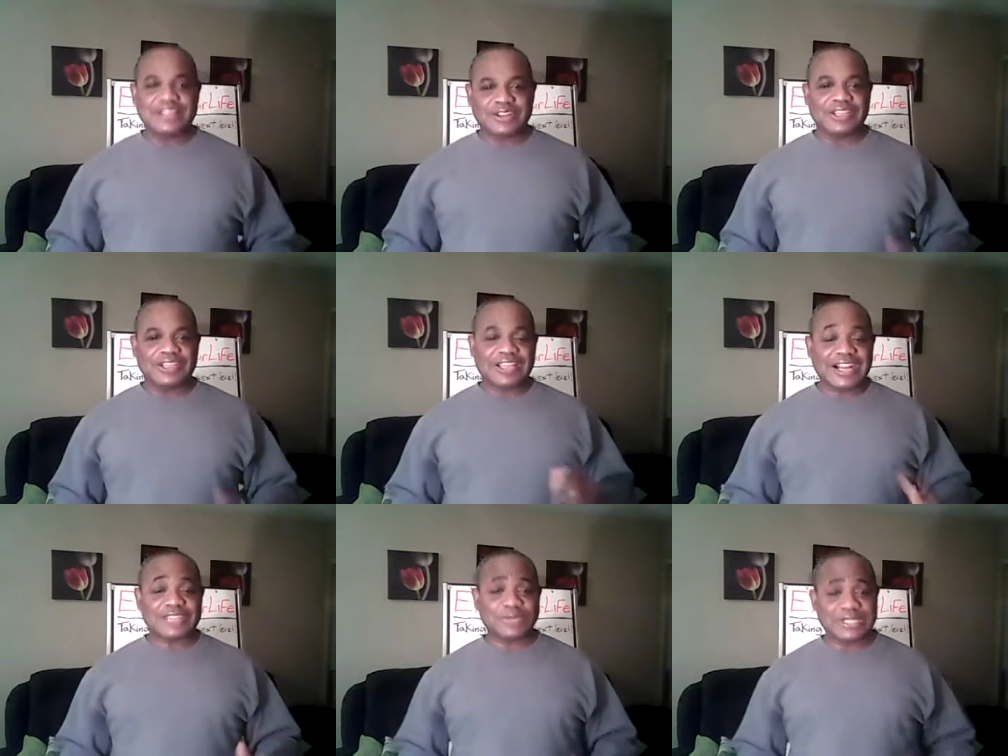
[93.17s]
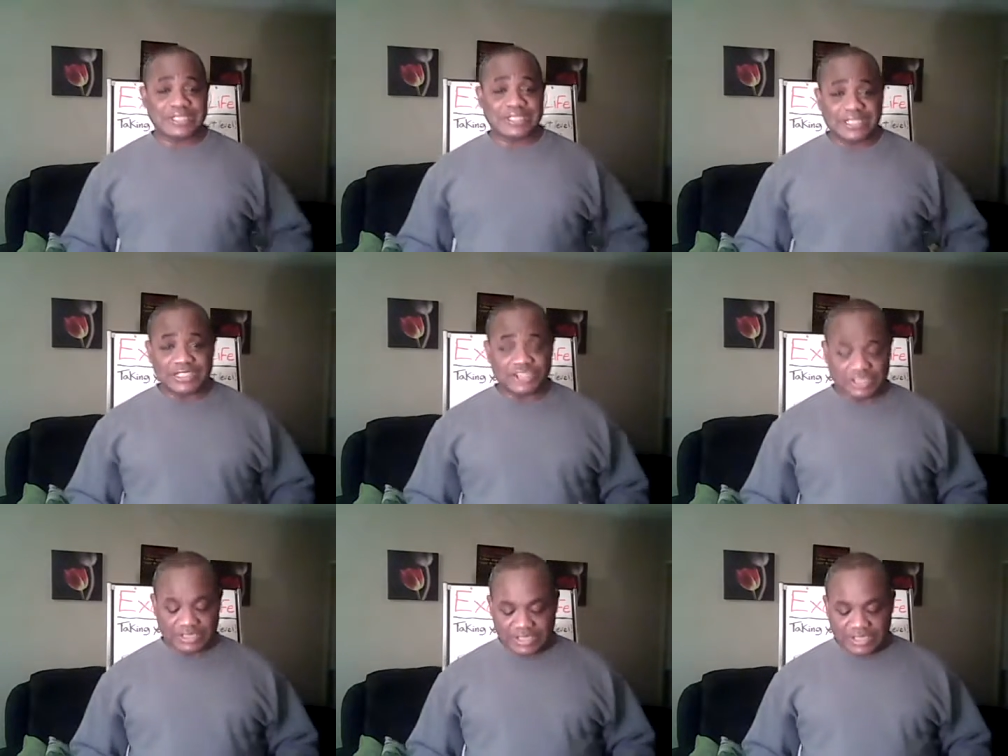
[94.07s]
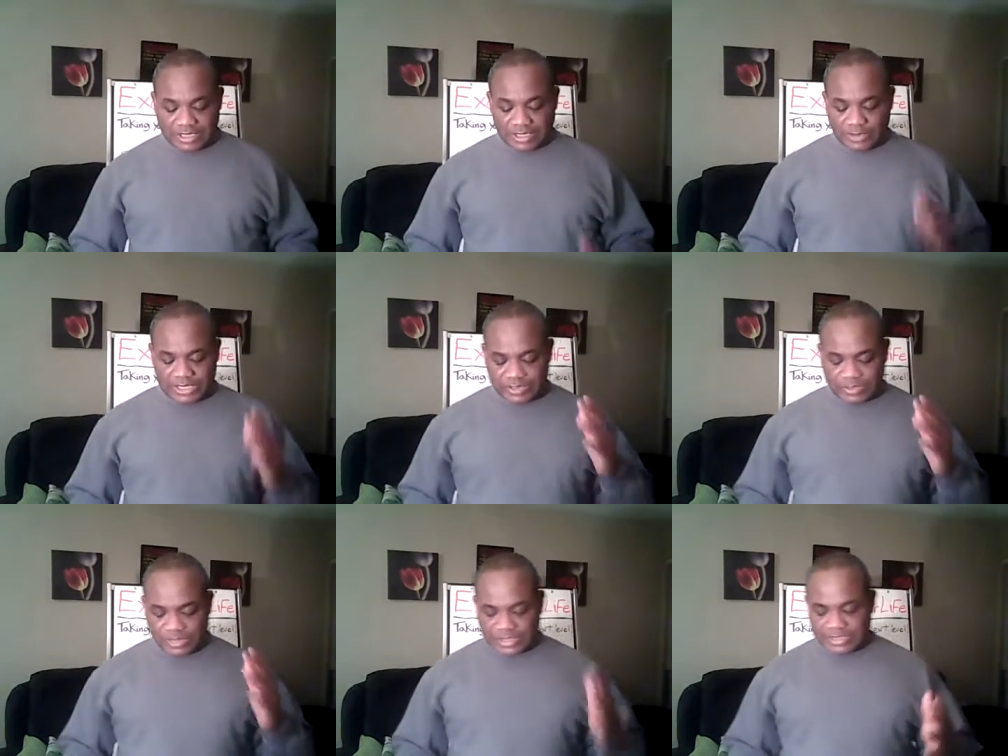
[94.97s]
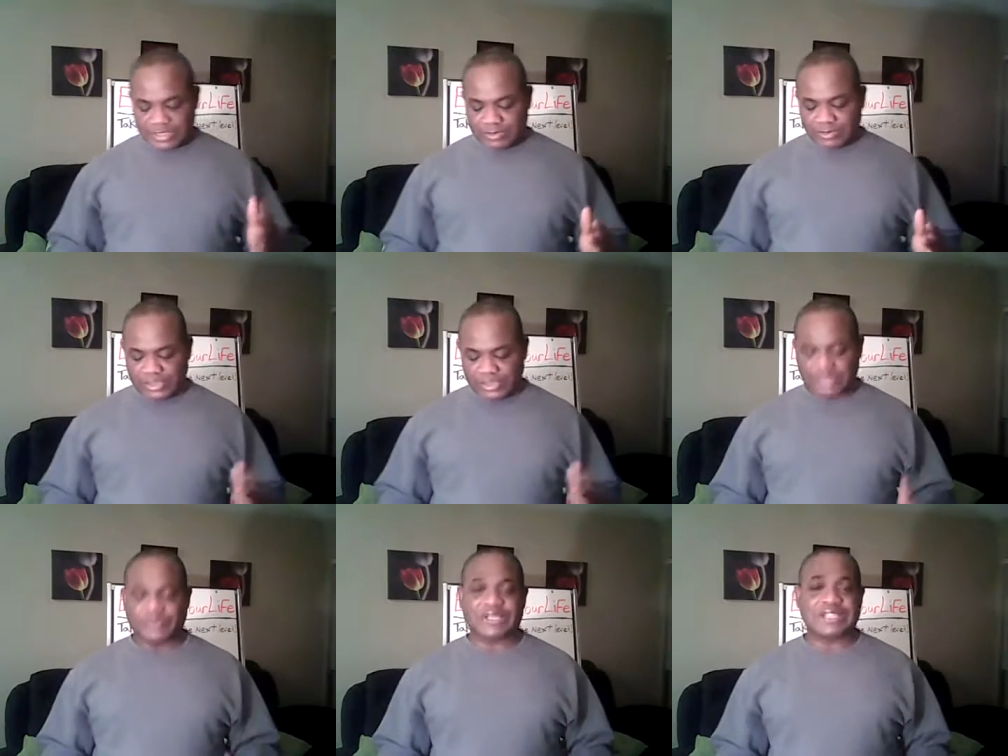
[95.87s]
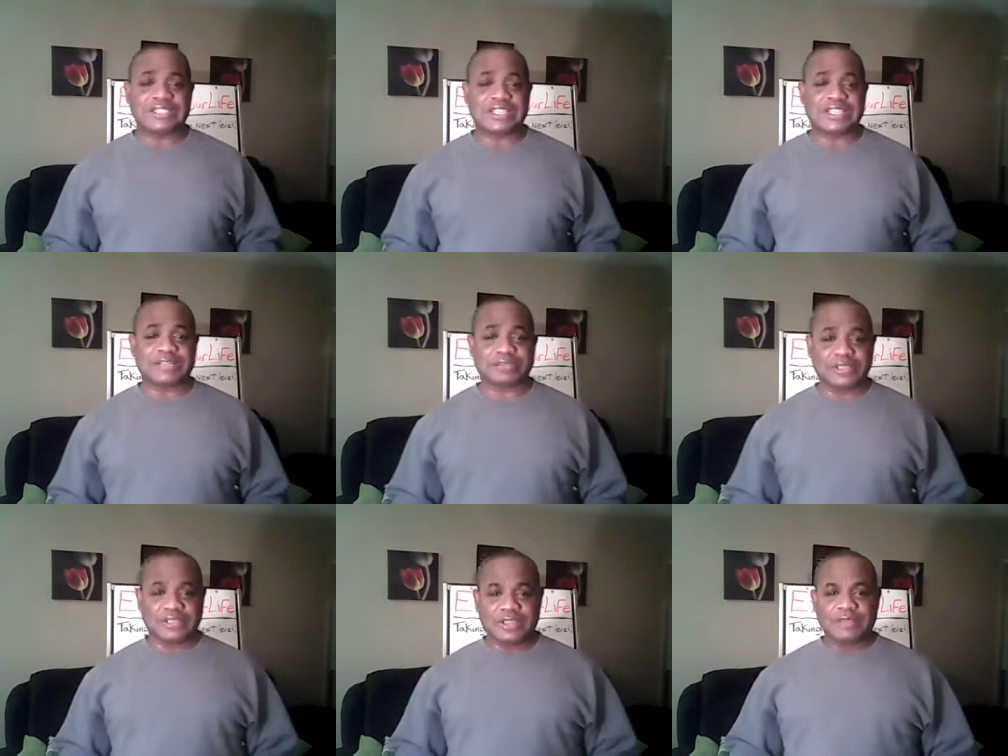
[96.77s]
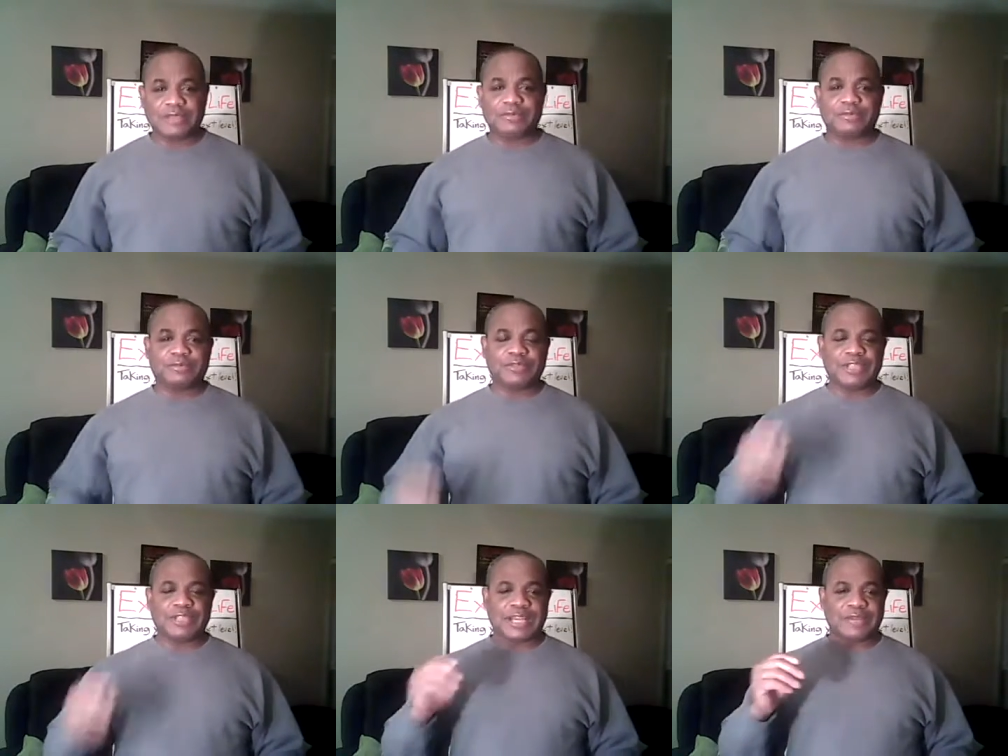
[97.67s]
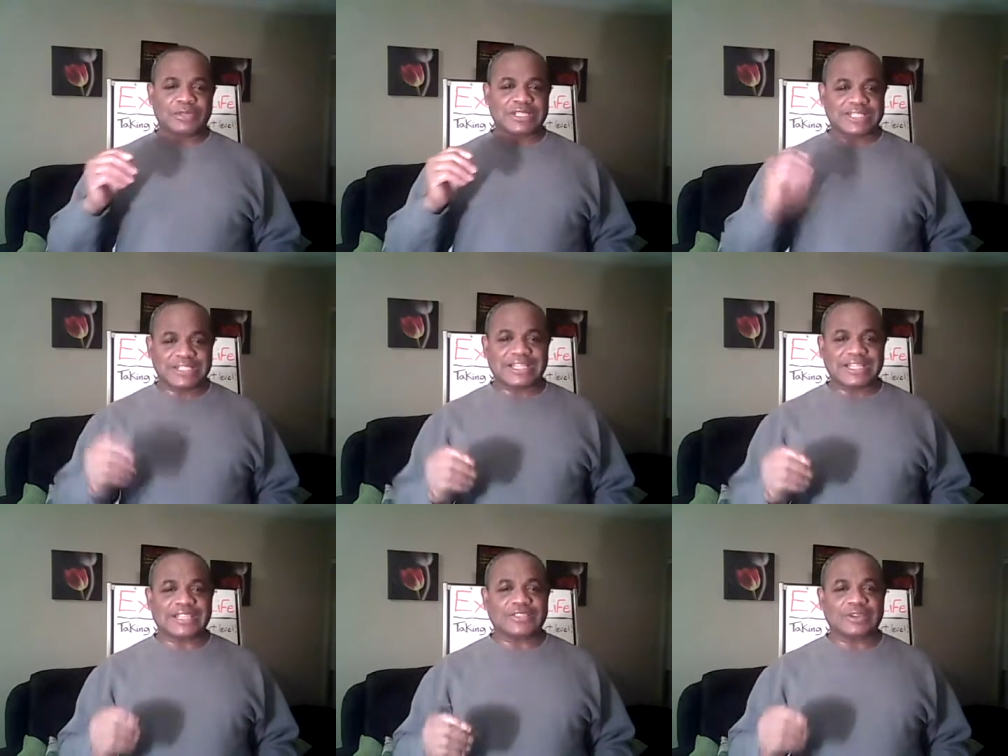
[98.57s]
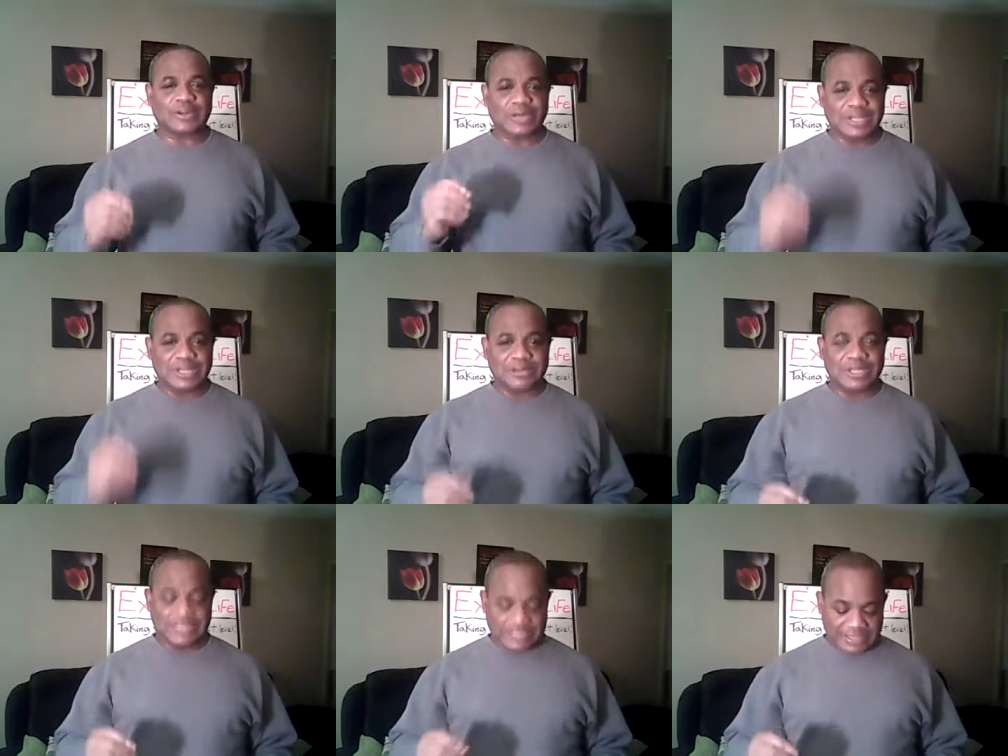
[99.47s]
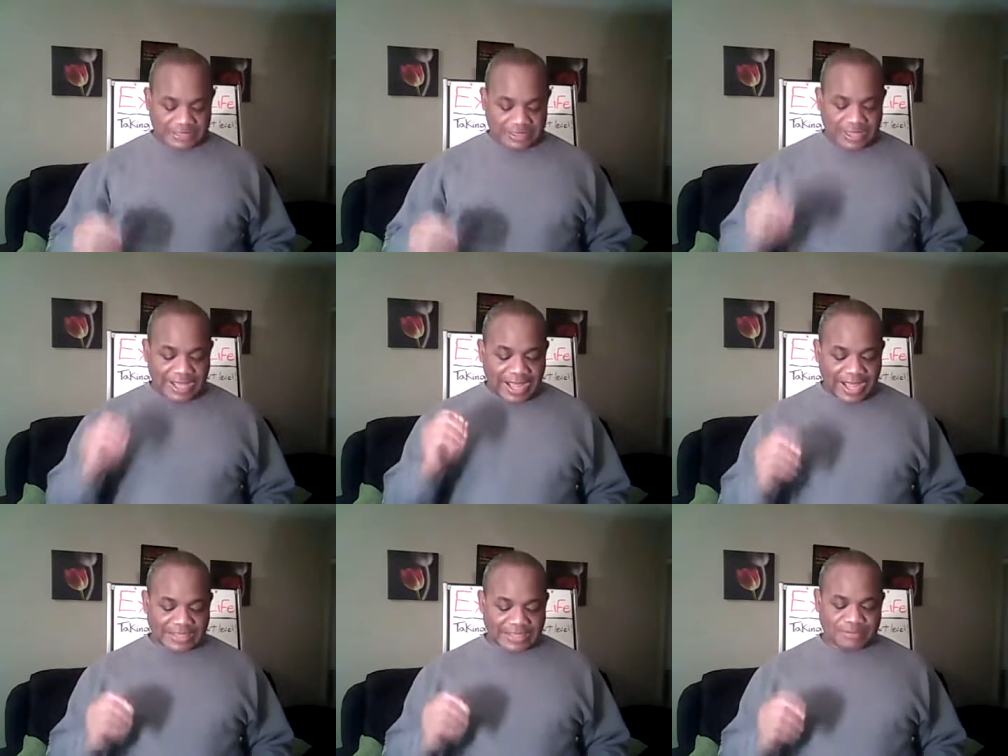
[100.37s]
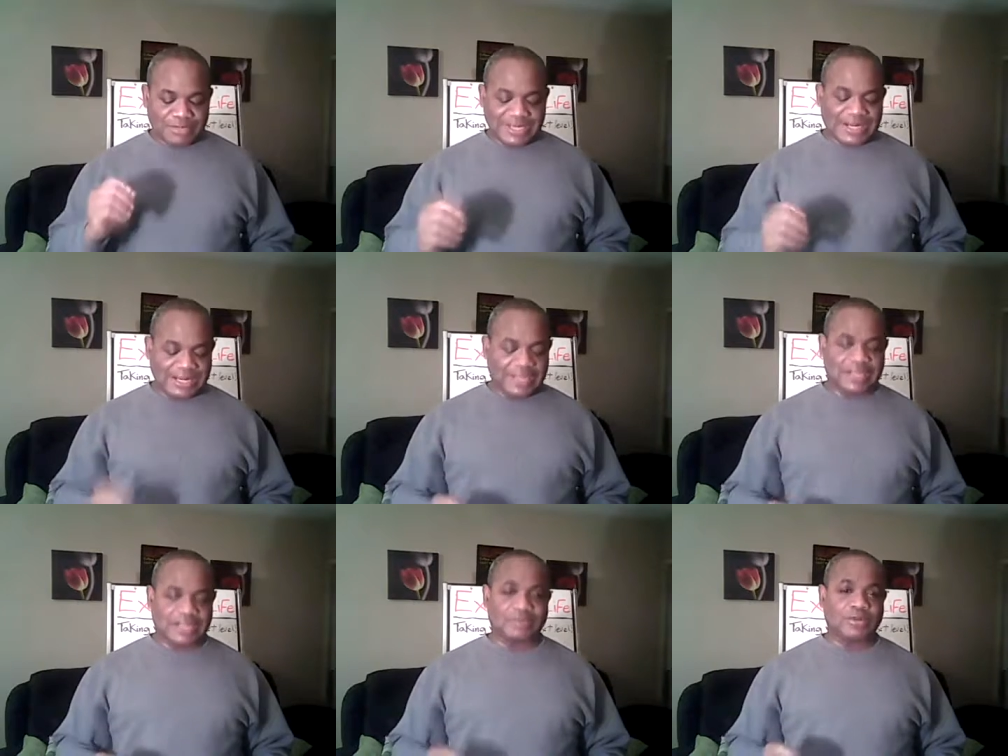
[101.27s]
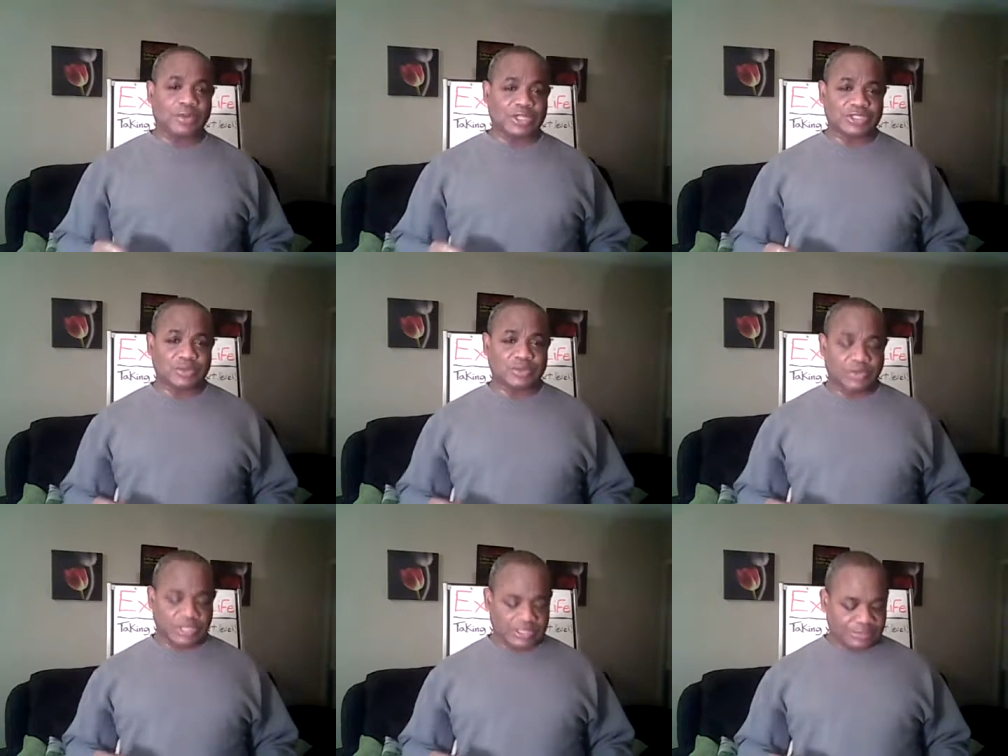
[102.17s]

okay, ask with intelligent. Okay, when I, when I said when I, when I said I mean, yeah, uh, when I say that, what I mean is ask. Be clear about what you want.